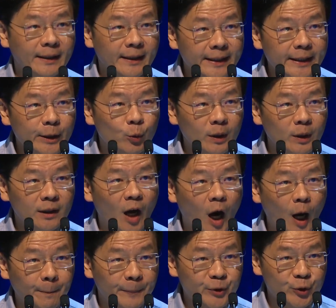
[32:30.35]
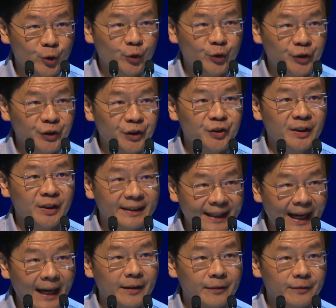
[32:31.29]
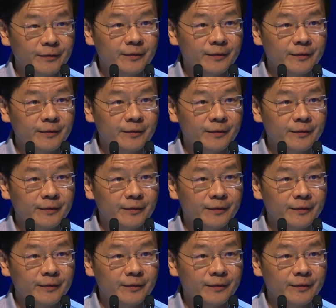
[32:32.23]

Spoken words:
equal opportunities in life.